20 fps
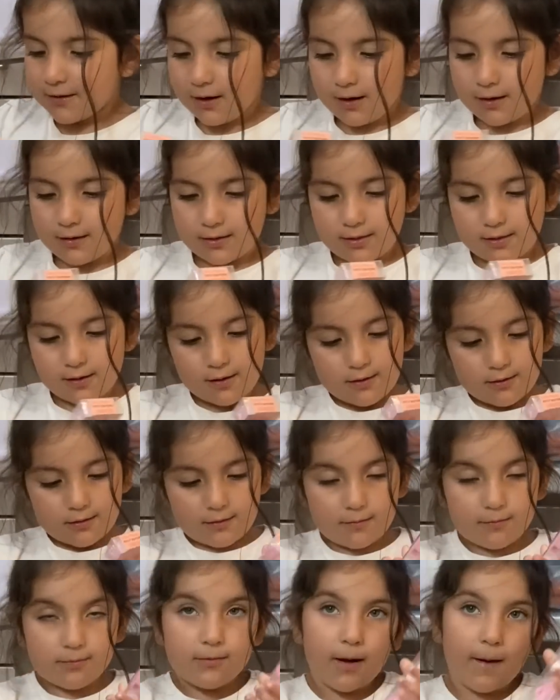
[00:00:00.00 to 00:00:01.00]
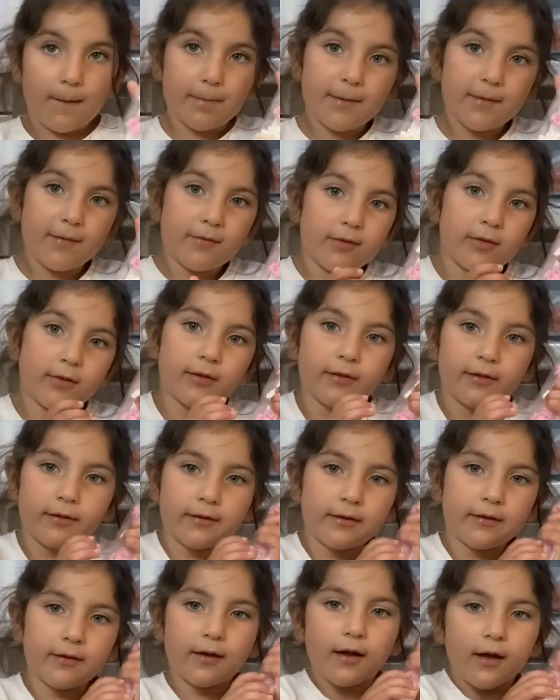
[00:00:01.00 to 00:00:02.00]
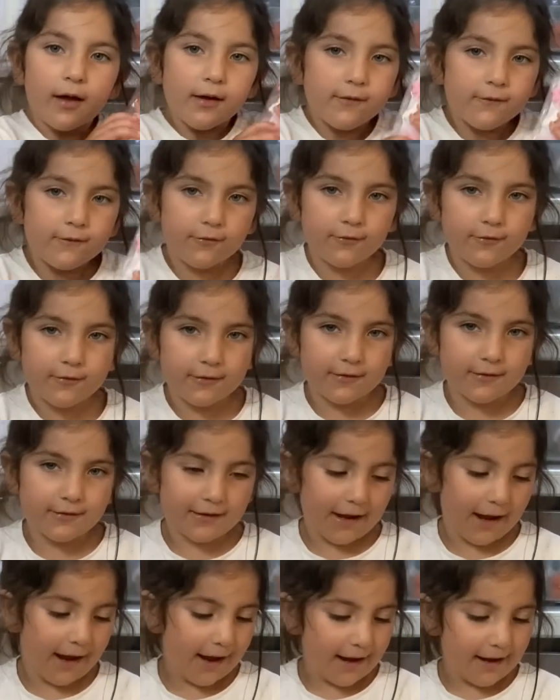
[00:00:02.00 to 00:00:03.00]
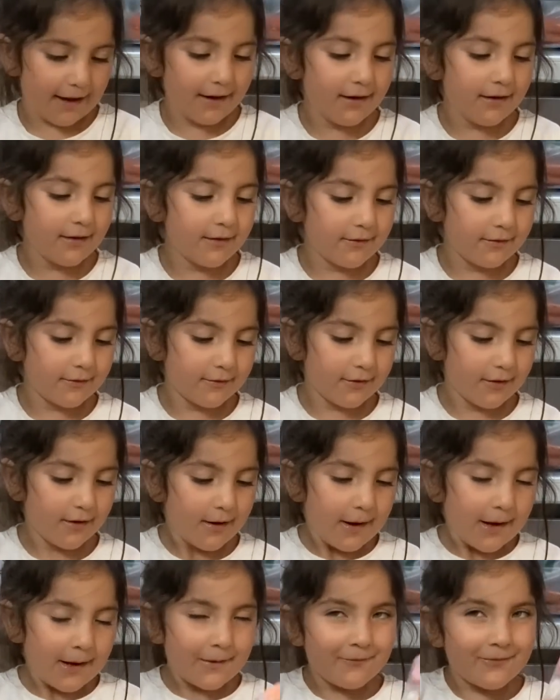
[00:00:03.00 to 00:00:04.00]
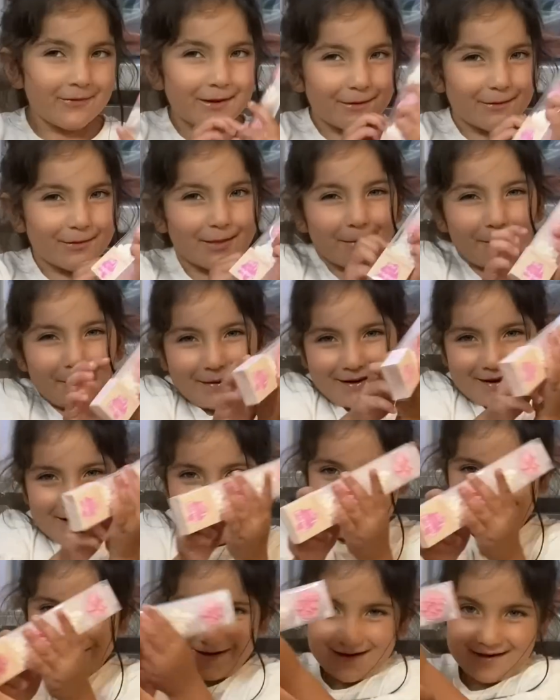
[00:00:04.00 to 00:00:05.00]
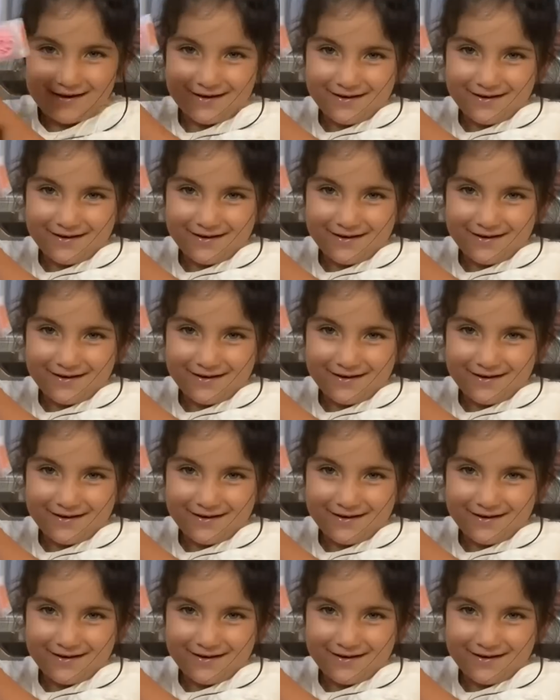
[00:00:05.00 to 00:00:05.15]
got some toppings for cake. It feels a little bit different.